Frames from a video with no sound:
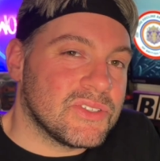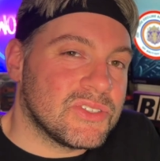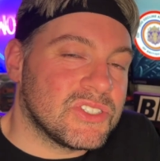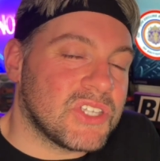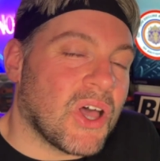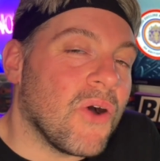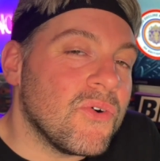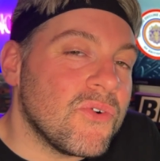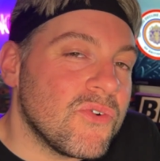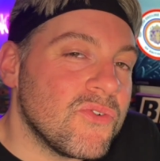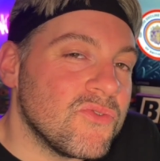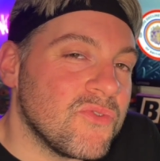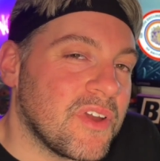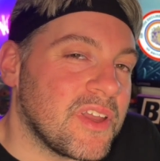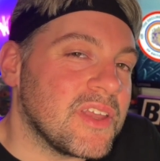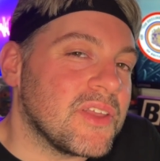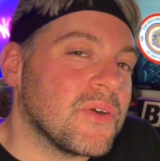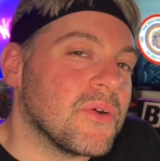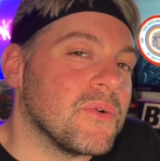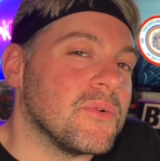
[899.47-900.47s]
Total
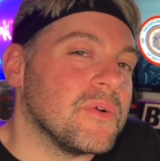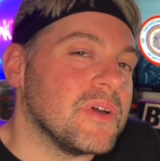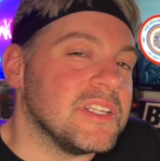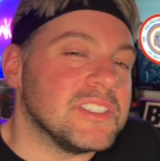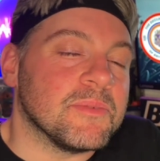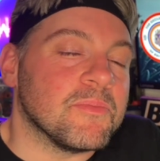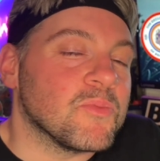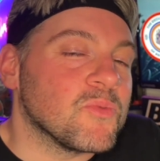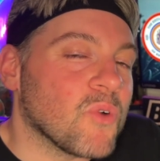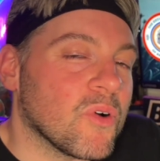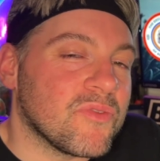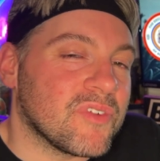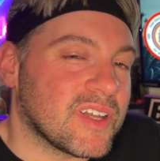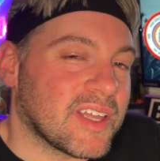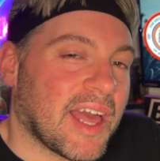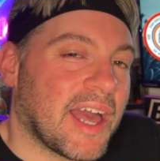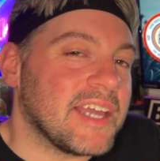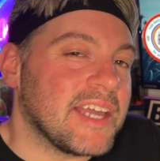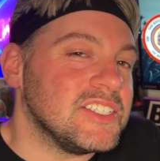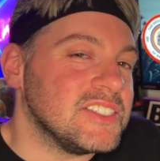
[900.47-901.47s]
Recall is a
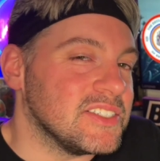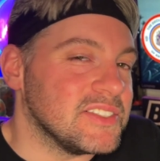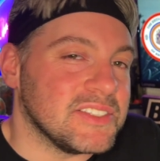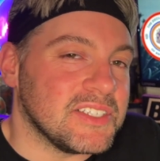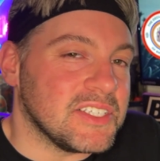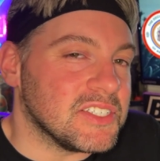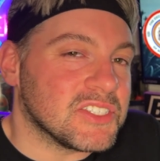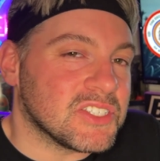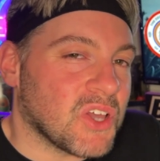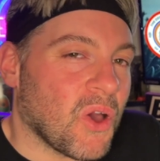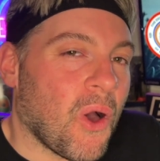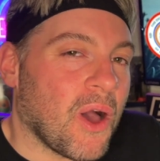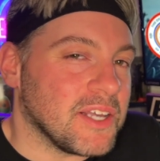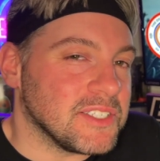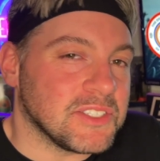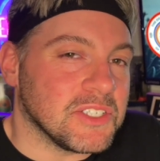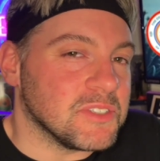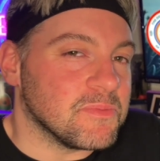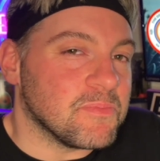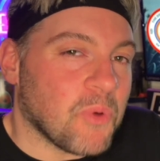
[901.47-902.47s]
provocation
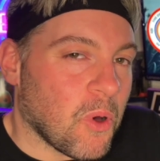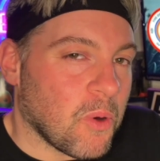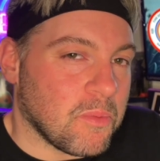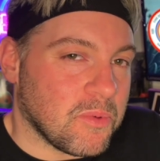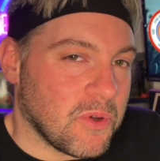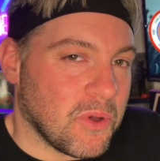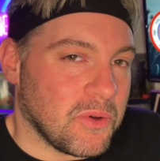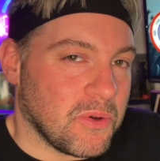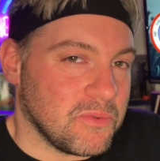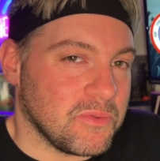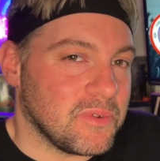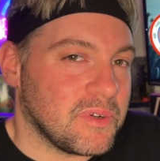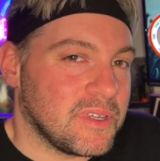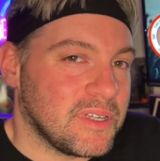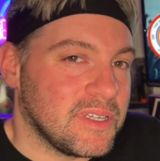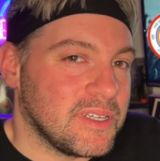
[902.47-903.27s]
disguised as popcorn.